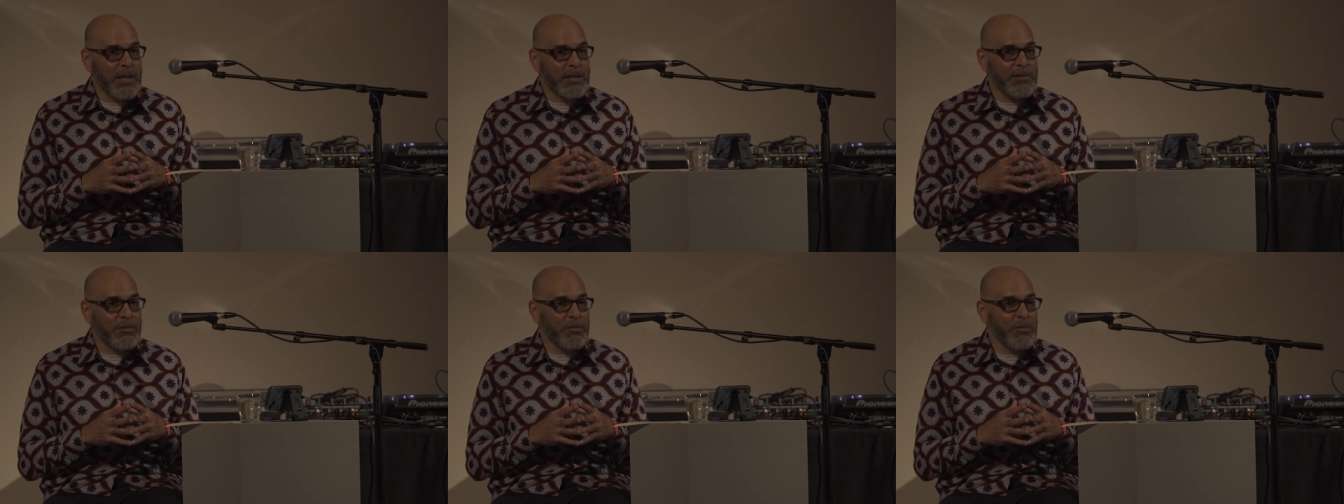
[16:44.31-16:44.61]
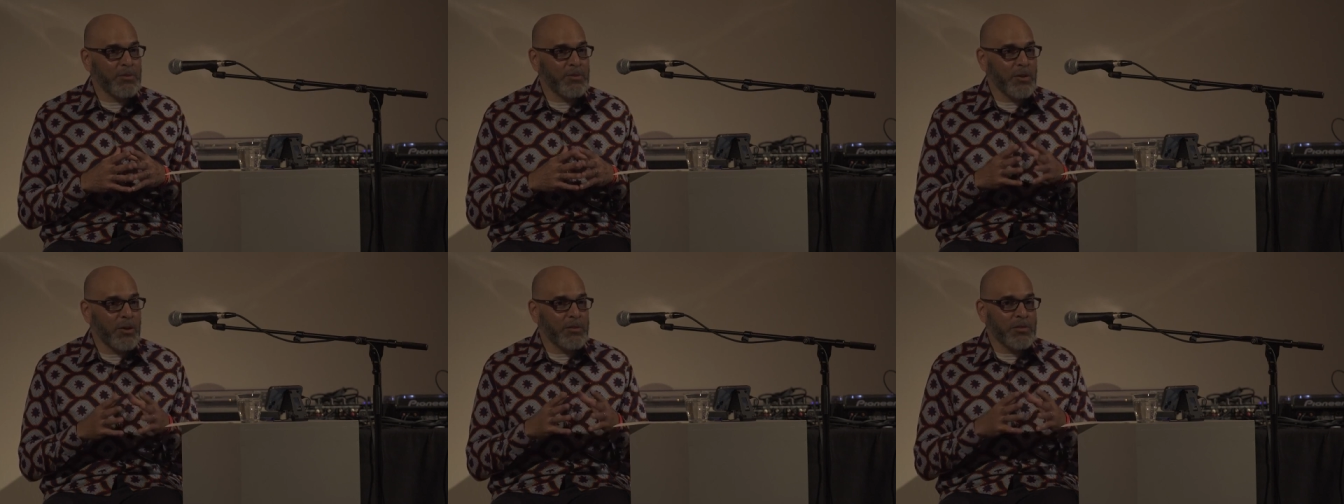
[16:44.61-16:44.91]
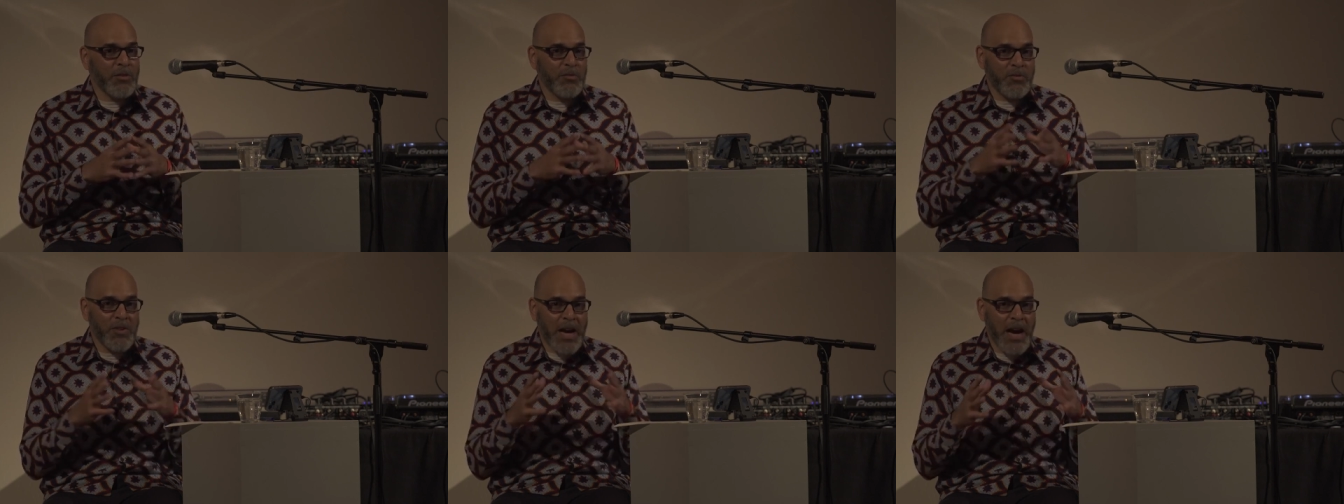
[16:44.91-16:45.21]
as a
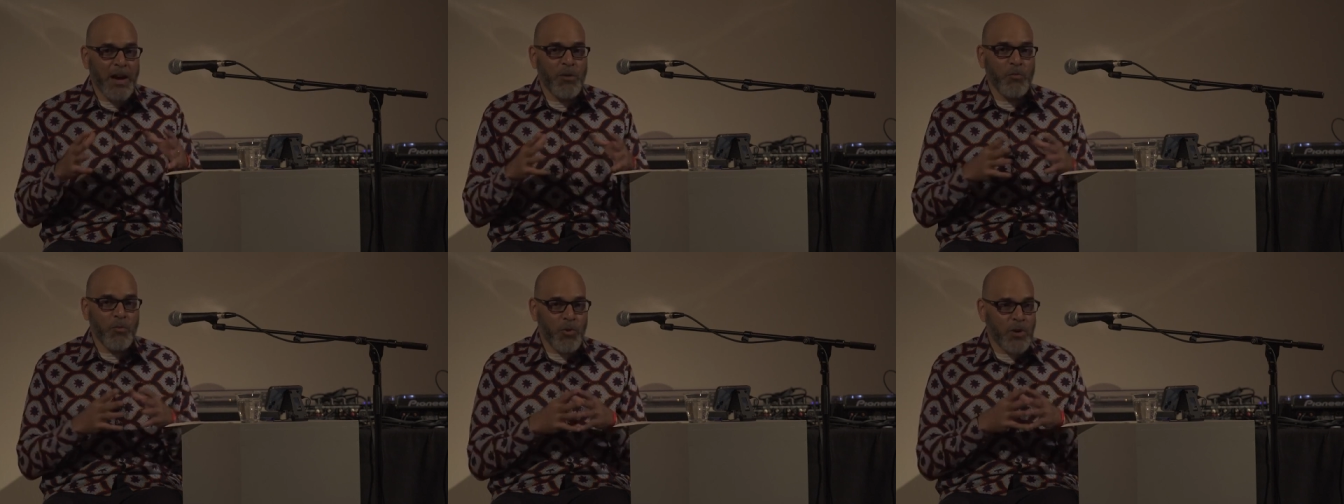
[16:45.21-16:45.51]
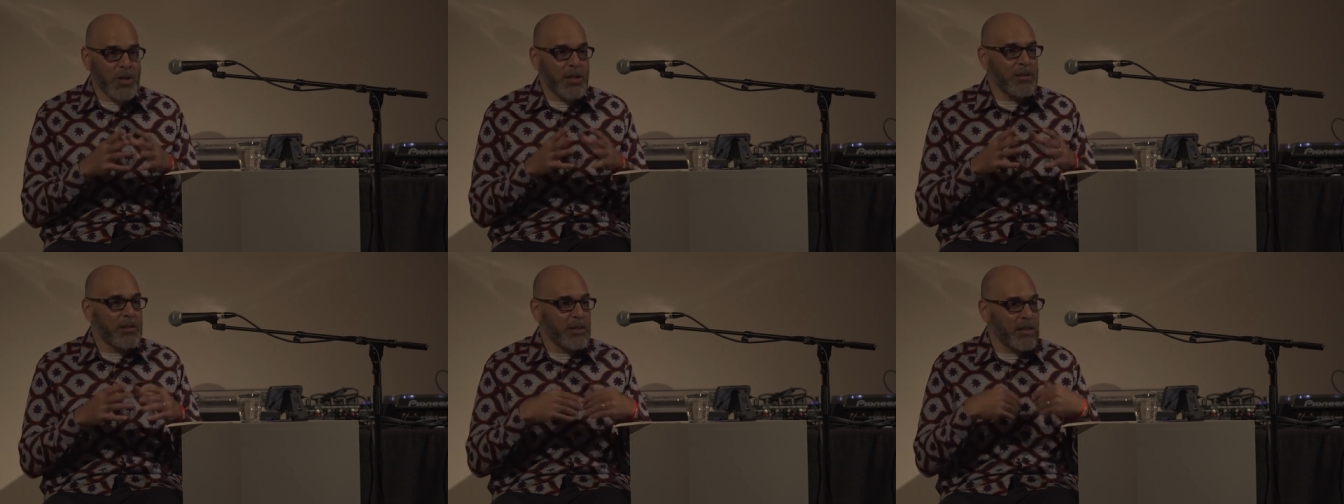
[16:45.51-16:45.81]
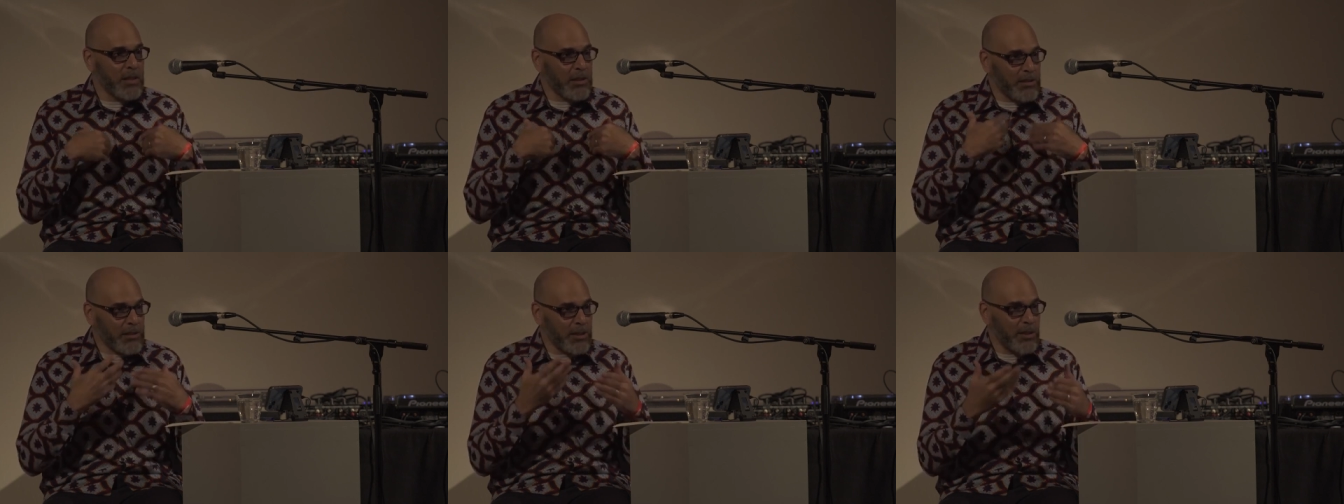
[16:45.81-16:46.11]
result of not wanting to
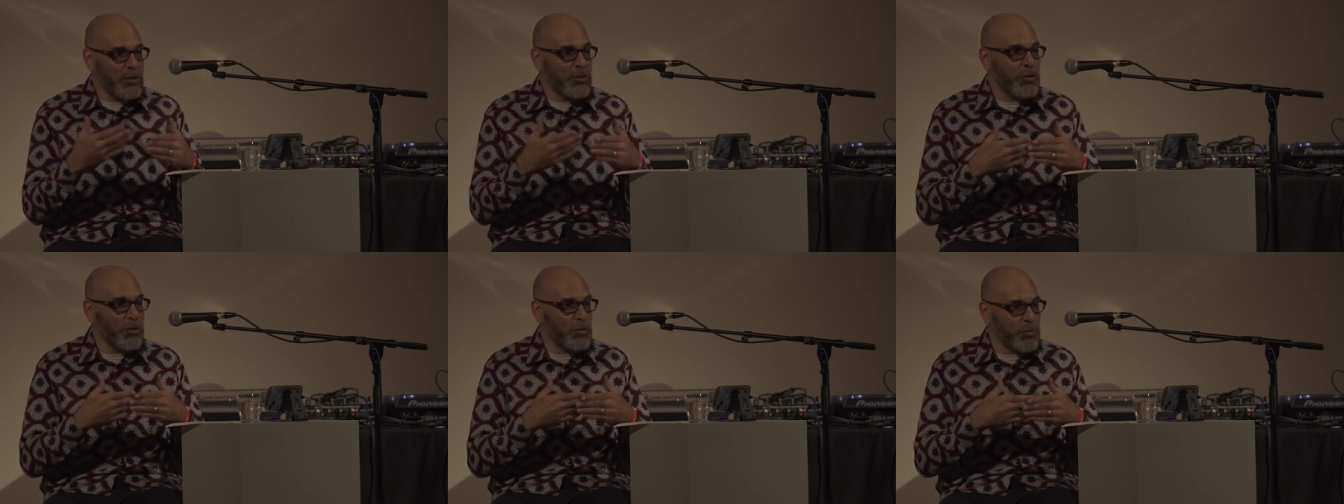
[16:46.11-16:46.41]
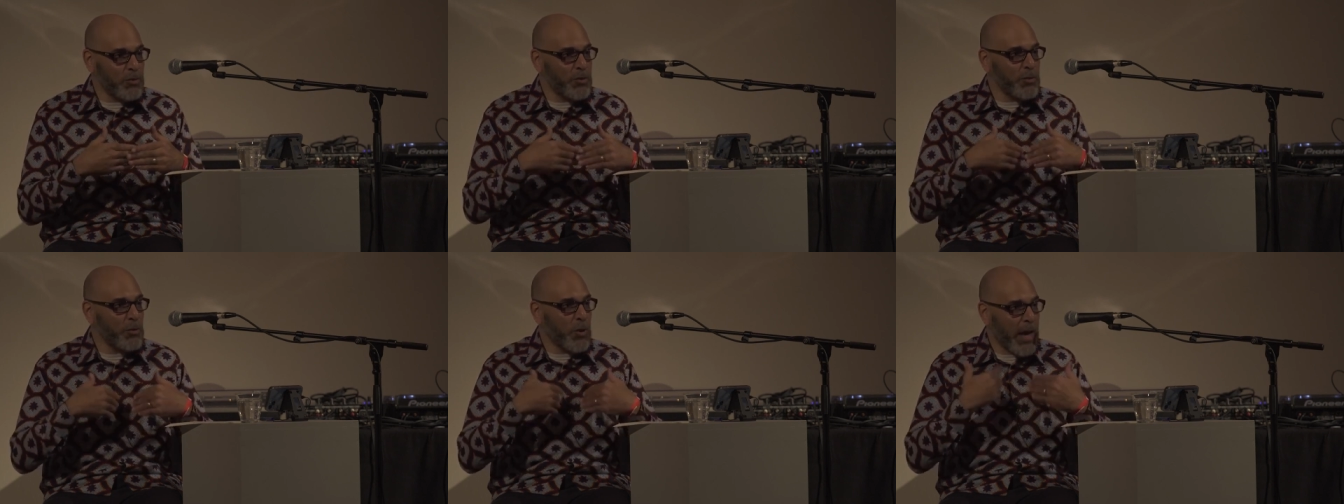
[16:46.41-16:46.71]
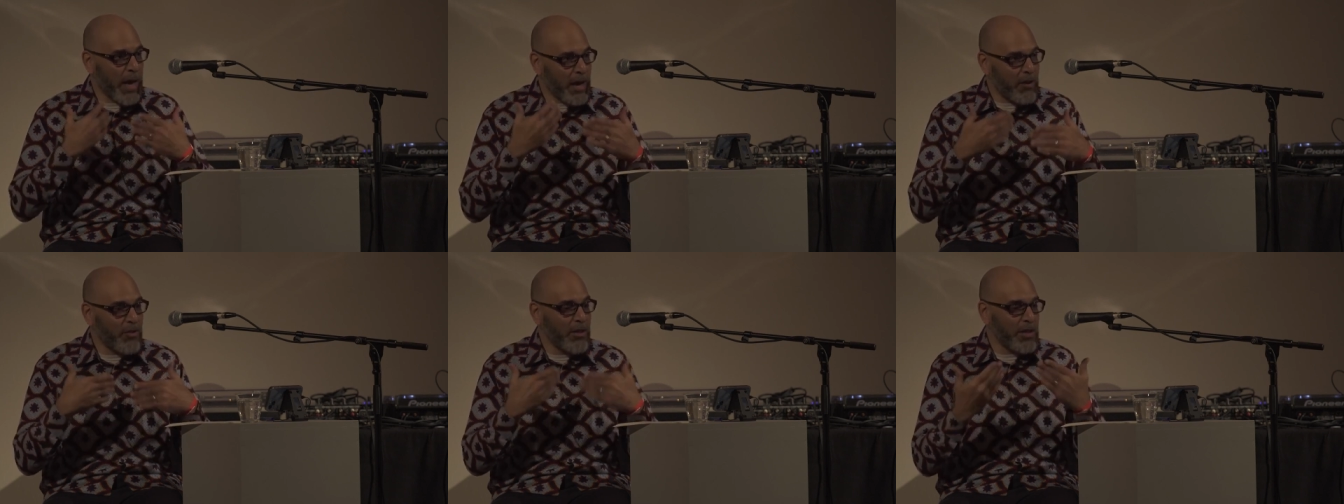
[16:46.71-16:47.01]
continue to
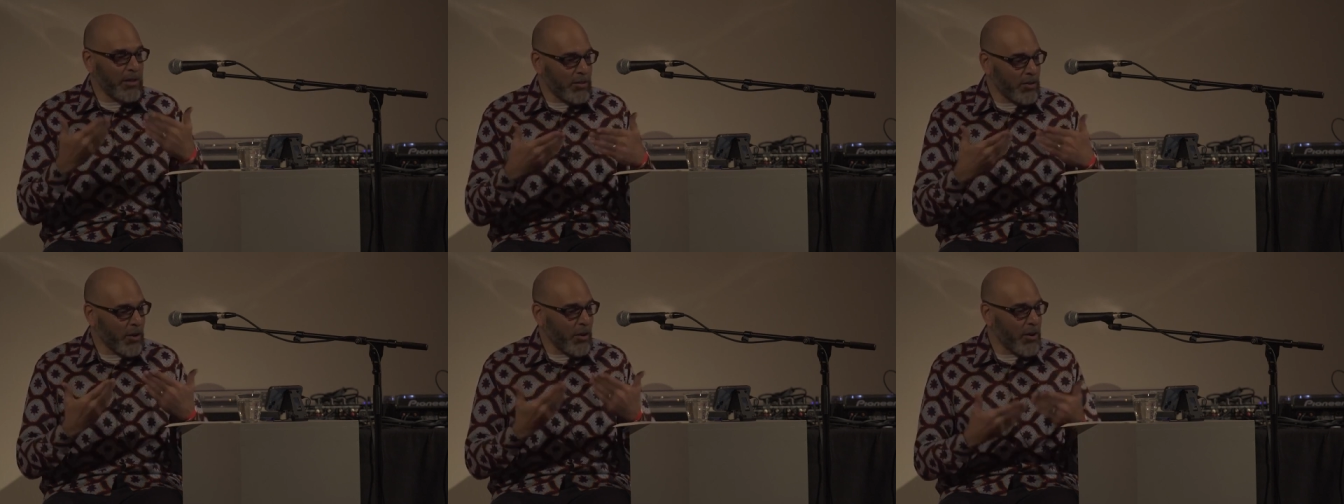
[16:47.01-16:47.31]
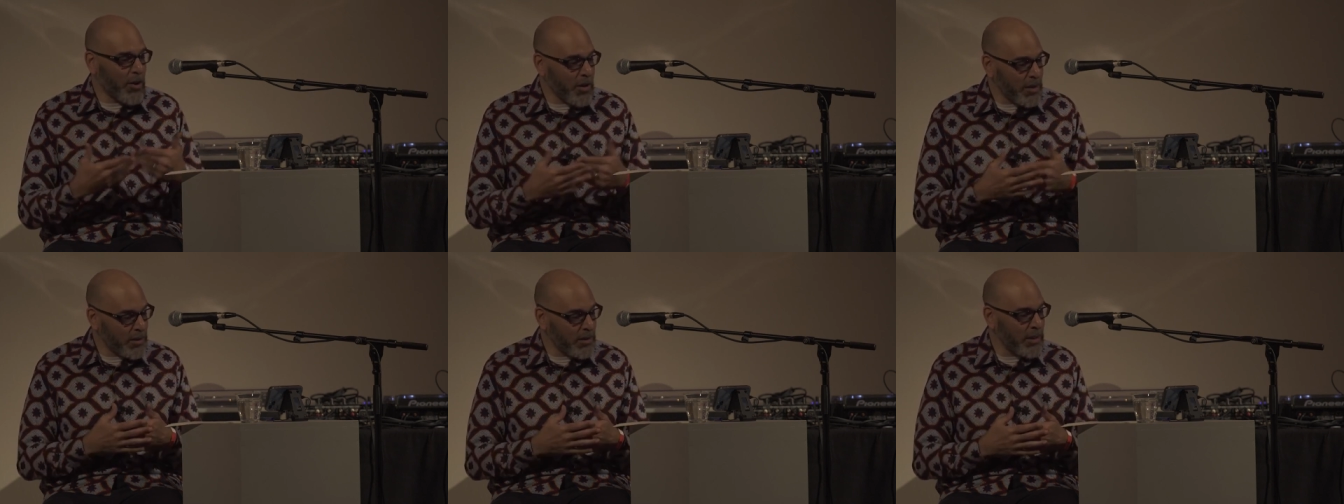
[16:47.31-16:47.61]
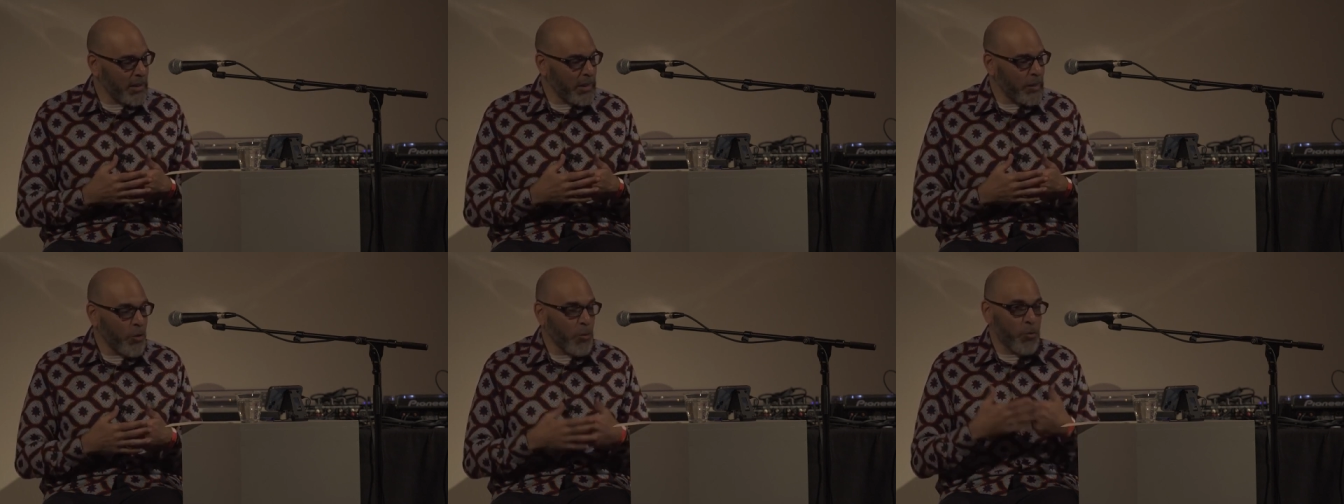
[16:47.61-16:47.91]
have his art
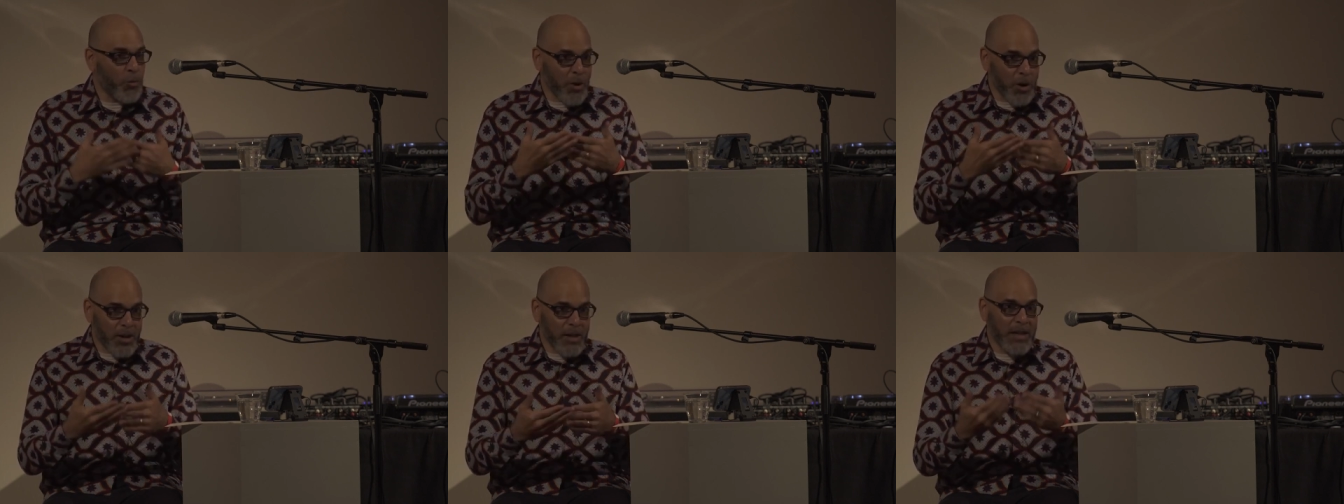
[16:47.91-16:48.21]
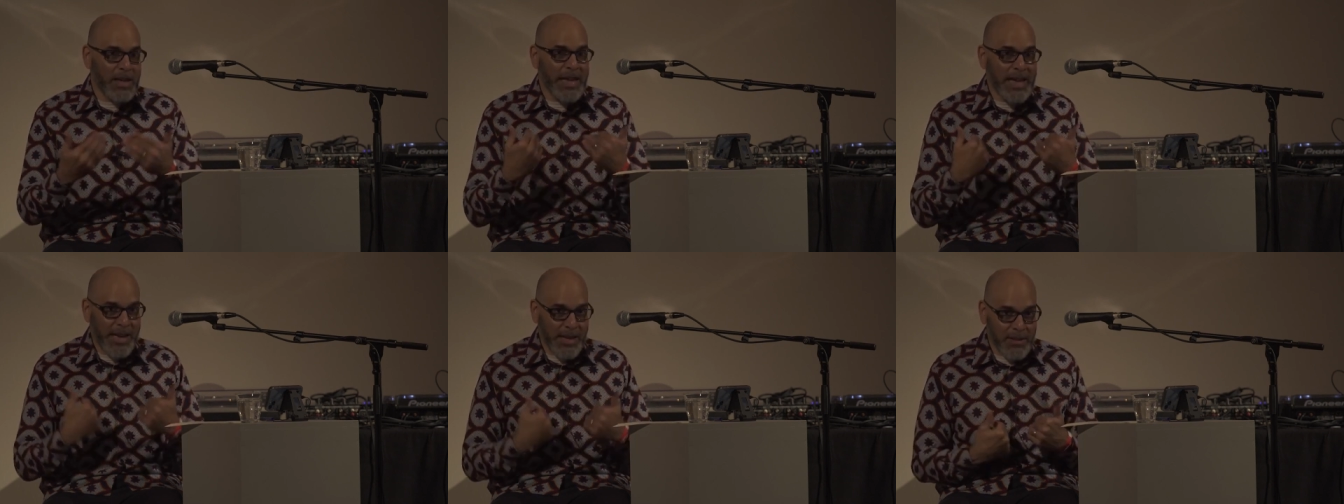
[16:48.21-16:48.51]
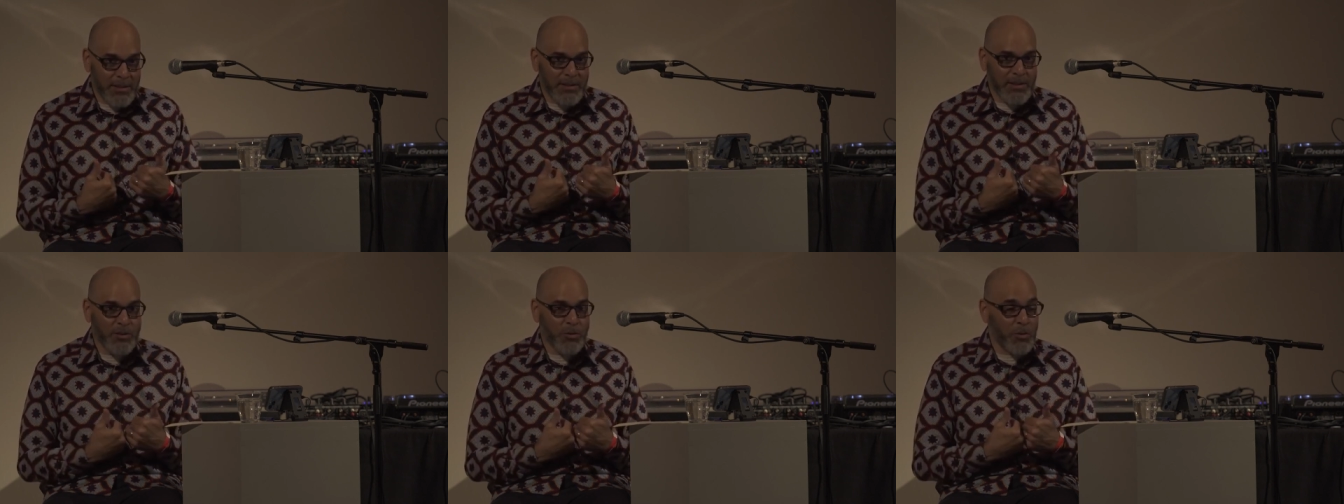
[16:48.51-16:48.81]
work
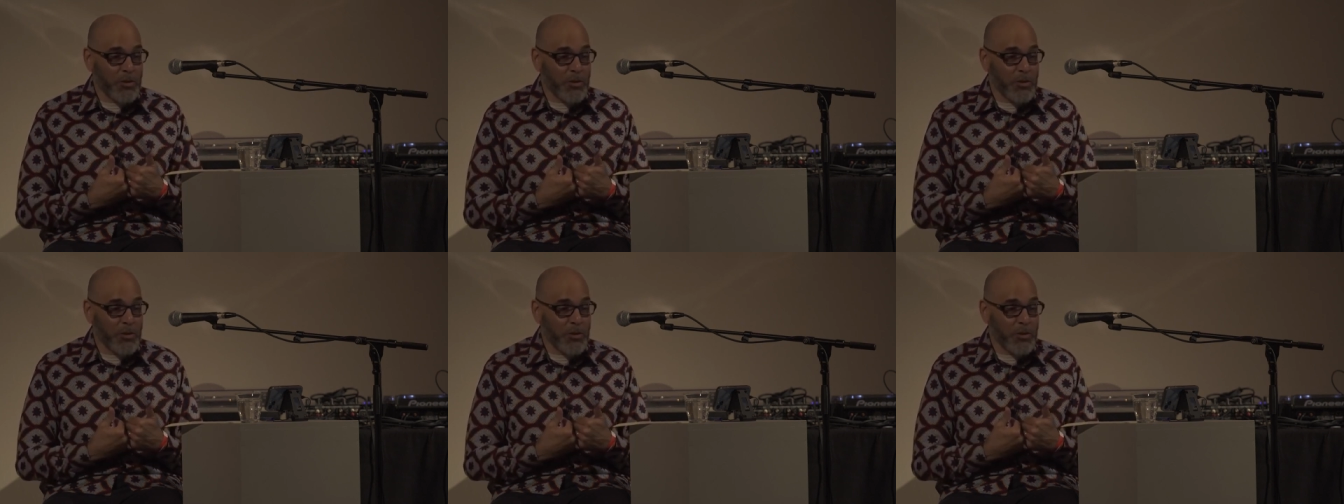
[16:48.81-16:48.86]
against,